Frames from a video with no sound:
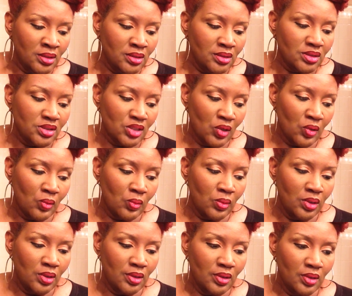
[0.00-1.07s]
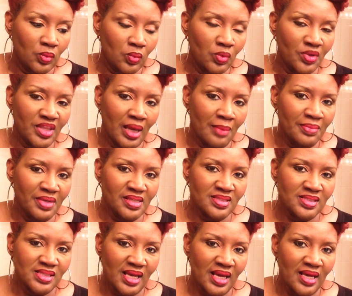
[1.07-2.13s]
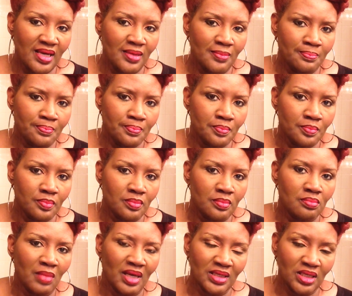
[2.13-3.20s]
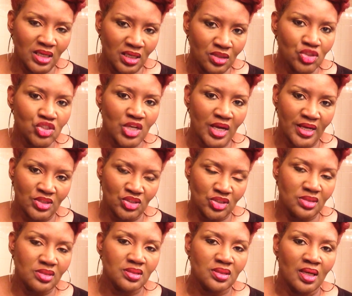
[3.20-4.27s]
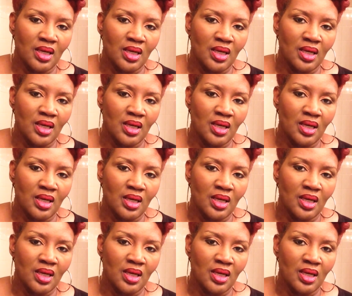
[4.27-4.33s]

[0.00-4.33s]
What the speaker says: So with that being said, my color changes.